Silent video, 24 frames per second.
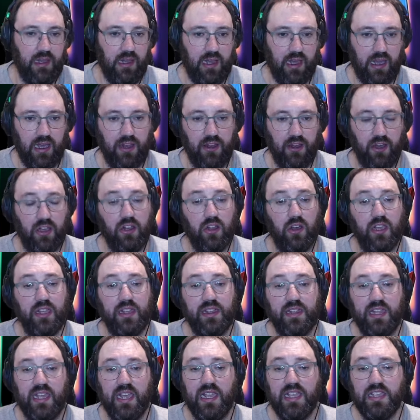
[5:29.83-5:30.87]
And I like
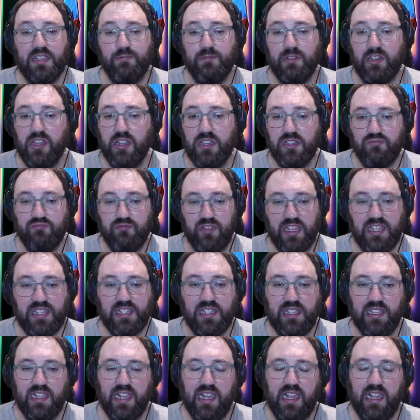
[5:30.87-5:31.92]
this because
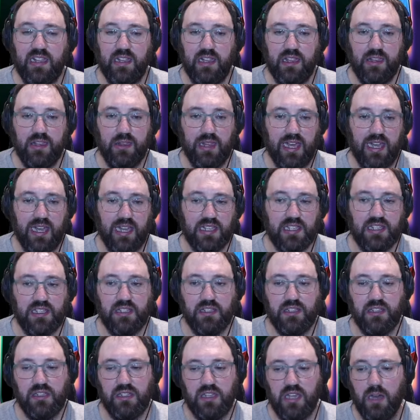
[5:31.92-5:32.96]
recently, the last
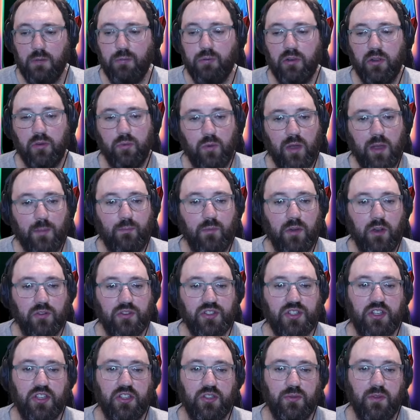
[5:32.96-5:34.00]
couple of web
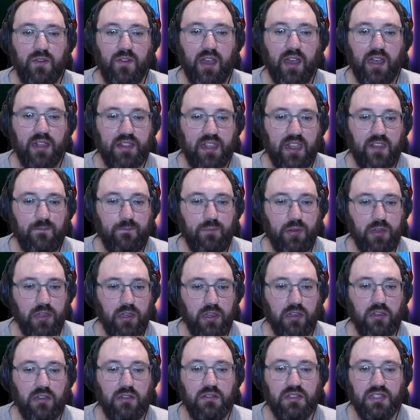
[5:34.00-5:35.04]
milestones we've had, they've
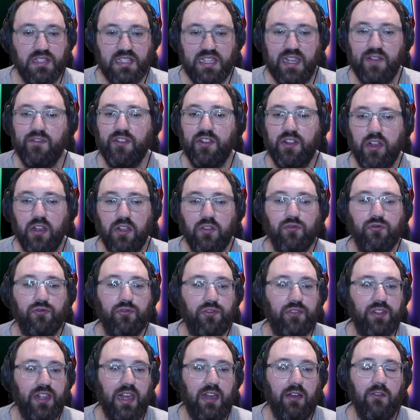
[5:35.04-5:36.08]
put
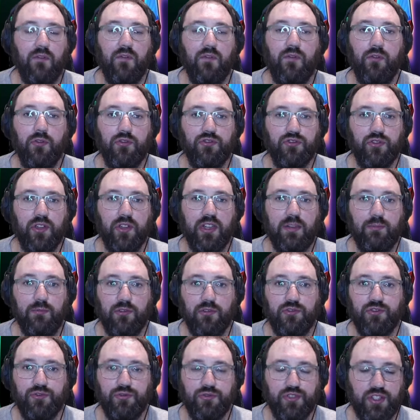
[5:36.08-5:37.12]
700 L4 training
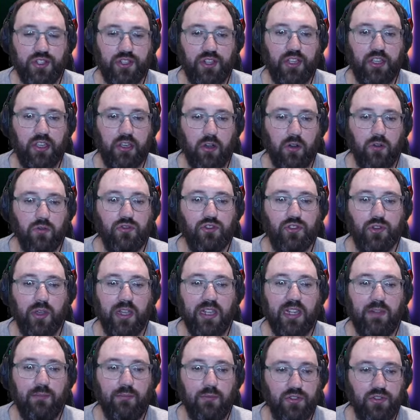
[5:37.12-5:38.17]
modules, so the gold
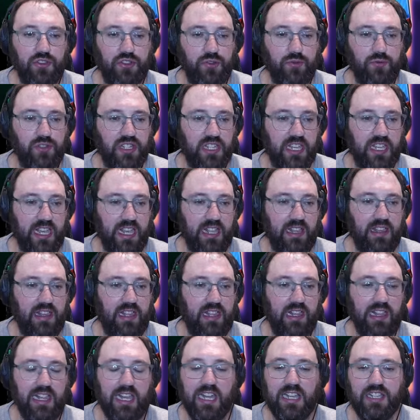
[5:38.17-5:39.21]
training modules, in
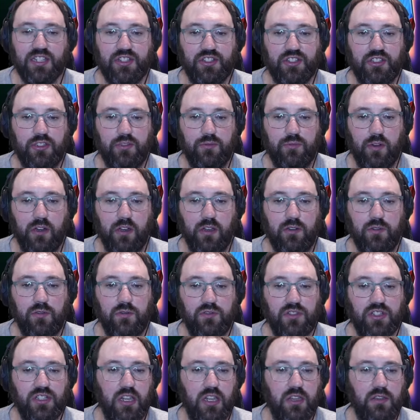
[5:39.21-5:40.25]
the last 2
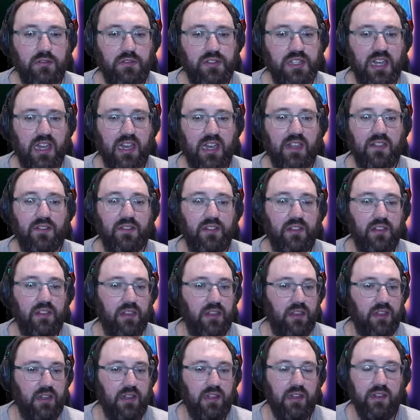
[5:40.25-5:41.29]
milestones. And
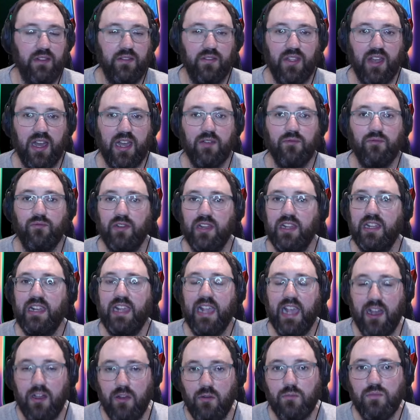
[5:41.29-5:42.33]
that really
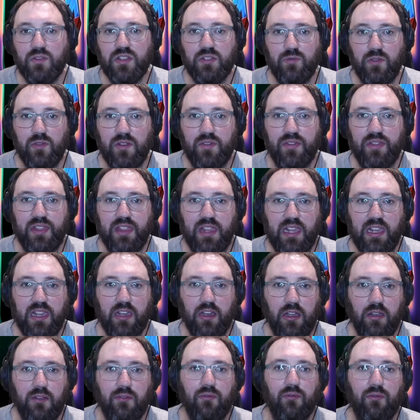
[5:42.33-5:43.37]
helps with the
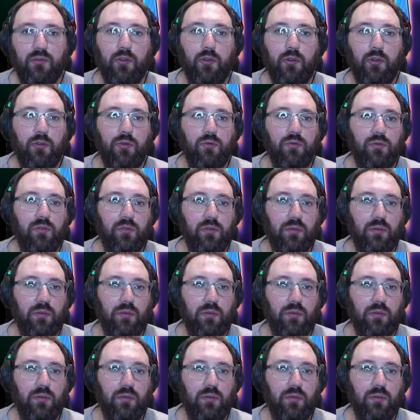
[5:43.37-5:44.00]
overall